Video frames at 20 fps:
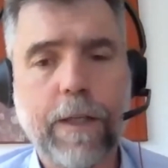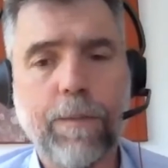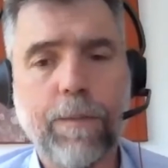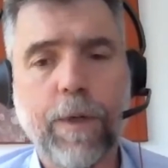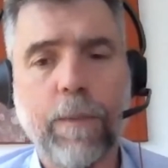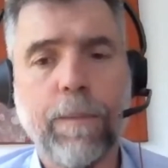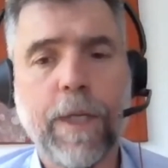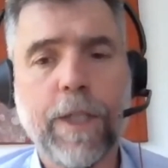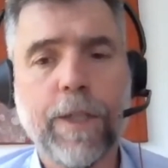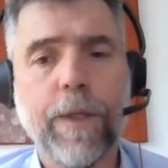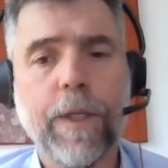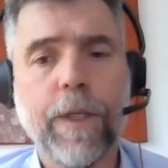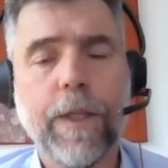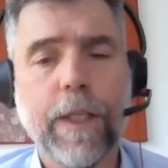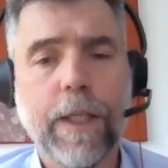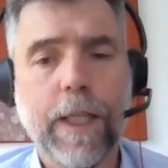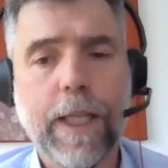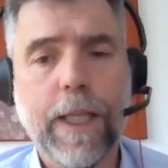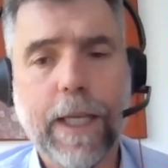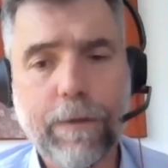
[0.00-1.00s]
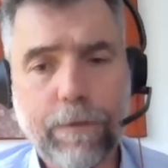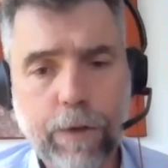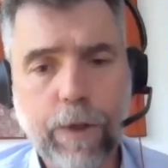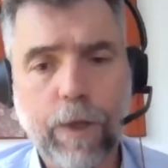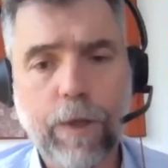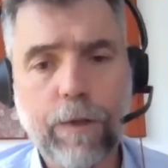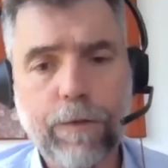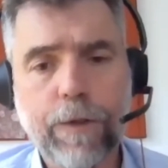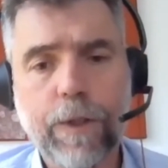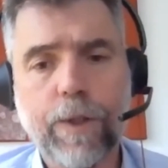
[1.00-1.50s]
by measuring the level
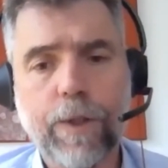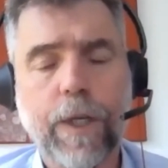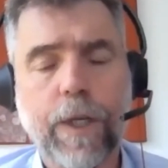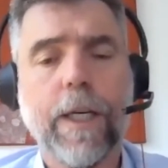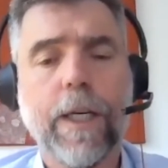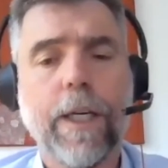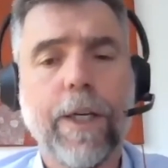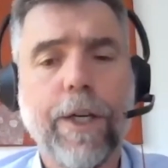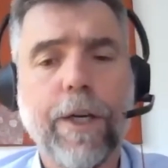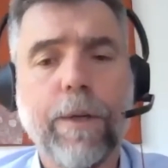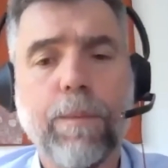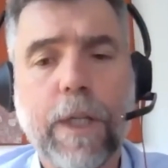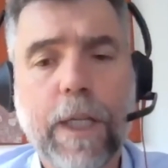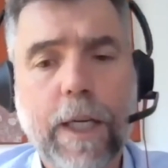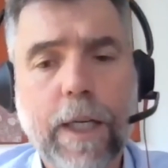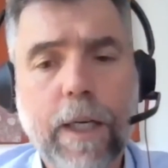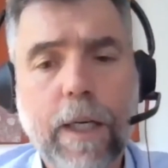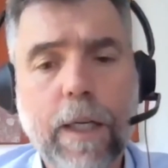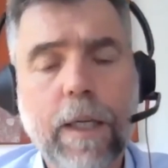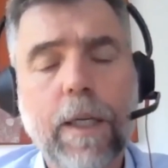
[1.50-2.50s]
of the drug in your blood.